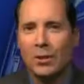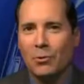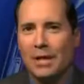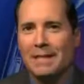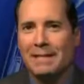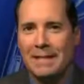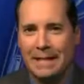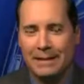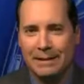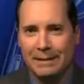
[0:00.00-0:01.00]

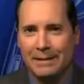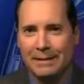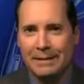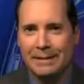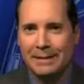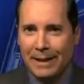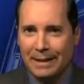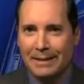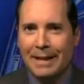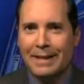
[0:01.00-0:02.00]
indeed. Okay,
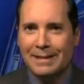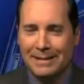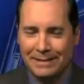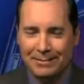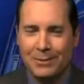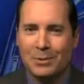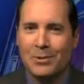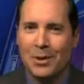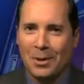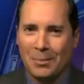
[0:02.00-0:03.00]
guys, that's what it's
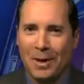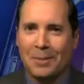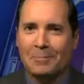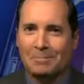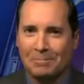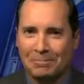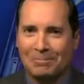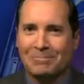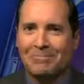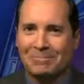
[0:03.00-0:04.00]
all about. Thank you
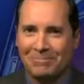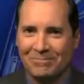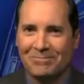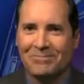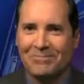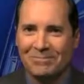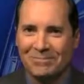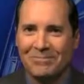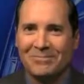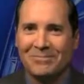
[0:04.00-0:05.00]
so much, Will.
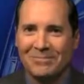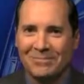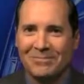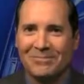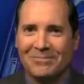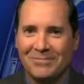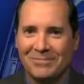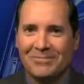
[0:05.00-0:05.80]
That is what it's about. I